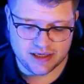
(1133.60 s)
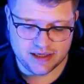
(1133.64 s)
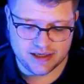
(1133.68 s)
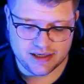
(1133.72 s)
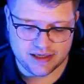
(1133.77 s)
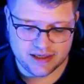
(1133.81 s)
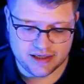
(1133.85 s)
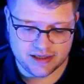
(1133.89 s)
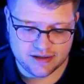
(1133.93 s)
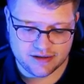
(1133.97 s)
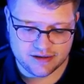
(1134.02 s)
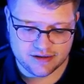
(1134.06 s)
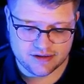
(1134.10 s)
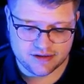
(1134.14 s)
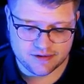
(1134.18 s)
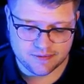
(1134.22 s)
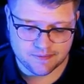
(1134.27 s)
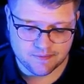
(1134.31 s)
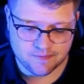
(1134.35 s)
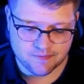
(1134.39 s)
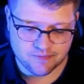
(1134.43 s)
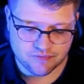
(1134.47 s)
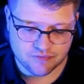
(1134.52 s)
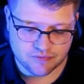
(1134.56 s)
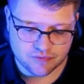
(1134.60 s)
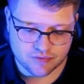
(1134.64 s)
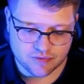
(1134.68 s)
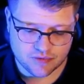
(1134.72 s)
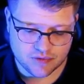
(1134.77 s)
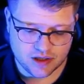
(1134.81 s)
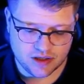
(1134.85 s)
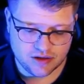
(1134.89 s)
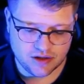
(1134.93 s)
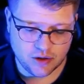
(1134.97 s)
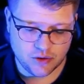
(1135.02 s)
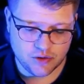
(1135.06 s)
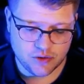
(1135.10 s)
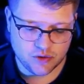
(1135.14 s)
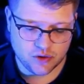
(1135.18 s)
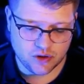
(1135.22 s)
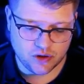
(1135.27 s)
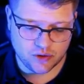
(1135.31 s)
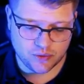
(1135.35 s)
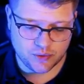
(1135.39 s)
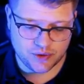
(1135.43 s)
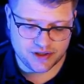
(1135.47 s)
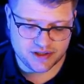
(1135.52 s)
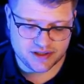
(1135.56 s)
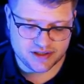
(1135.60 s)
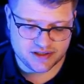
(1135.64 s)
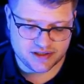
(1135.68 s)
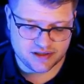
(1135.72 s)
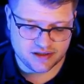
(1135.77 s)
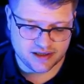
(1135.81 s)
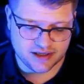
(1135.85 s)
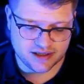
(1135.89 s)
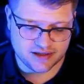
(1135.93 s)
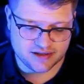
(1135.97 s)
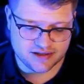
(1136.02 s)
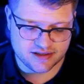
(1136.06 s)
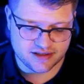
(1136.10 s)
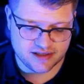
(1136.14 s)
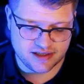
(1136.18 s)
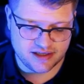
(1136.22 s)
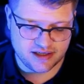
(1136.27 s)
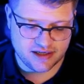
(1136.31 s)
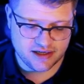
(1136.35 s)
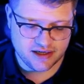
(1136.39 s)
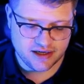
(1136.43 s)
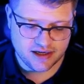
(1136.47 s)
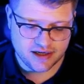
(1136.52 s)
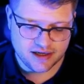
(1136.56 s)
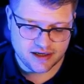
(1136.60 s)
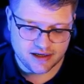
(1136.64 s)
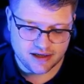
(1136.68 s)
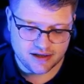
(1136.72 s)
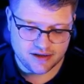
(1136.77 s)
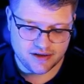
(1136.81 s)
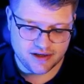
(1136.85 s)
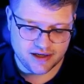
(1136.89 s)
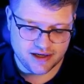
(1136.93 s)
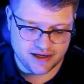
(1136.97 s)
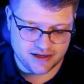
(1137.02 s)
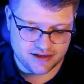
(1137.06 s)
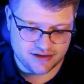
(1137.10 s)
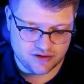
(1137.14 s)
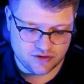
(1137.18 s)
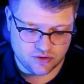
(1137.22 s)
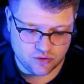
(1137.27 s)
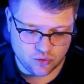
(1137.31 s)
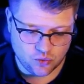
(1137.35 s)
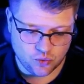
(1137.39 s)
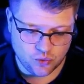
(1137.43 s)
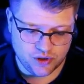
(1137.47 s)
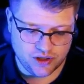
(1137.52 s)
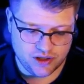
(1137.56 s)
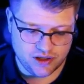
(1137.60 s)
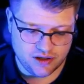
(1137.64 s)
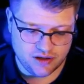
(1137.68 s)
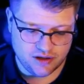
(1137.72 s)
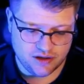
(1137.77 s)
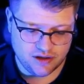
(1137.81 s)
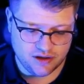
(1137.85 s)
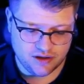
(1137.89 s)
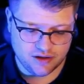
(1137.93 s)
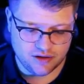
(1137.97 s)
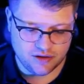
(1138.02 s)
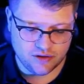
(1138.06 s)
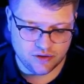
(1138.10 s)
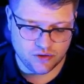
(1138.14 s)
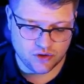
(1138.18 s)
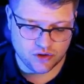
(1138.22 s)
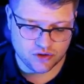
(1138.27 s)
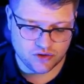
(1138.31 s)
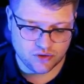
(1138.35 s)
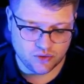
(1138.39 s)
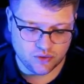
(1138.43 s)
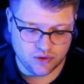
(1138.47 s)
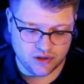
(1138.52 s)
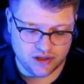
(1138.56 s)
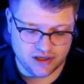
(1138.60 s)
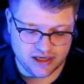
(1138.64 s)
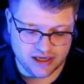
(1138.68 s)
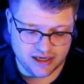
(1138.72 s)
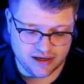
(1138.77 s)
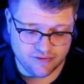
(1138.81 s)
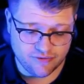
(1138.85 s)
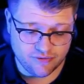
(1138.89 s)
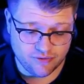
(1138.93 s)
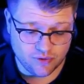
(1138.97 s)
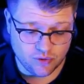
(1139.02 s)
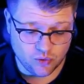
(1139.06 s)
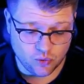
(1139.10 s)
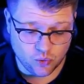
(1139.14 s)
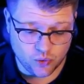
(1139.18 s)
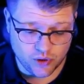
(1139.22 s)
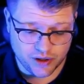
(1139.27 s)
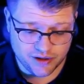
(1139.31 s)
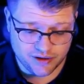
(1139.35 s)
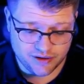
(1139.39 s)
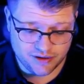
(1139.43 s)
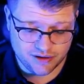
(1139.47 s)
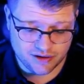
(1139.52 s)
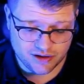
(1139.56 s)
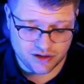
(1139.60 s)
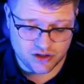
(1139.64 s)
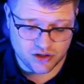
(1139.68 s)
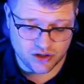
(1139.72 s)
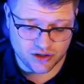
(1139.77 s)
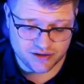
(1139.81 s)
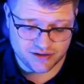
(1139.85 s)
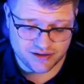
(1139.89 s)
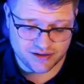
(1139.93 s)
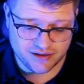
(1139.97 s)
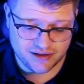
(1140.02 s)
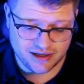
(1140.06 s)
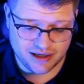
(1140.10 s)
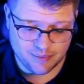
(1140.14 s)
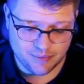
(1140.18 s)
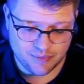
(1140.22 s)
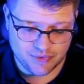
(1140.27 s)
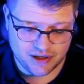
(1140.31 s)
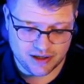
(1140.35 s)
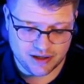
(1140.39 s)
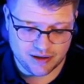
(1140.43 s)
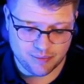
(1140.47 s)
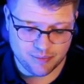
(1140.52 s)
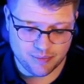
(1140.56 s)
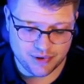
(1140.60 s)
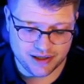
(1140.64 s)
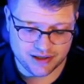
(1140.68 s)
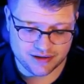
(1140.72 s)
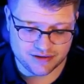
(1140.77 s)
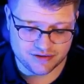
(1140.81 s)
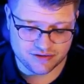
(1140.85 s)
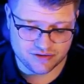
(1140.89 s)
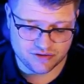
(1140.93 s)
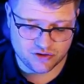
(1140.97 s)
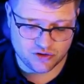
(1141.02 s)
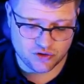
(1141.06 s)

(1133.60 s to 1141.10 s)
and now you already can see that we not only have one content lambda but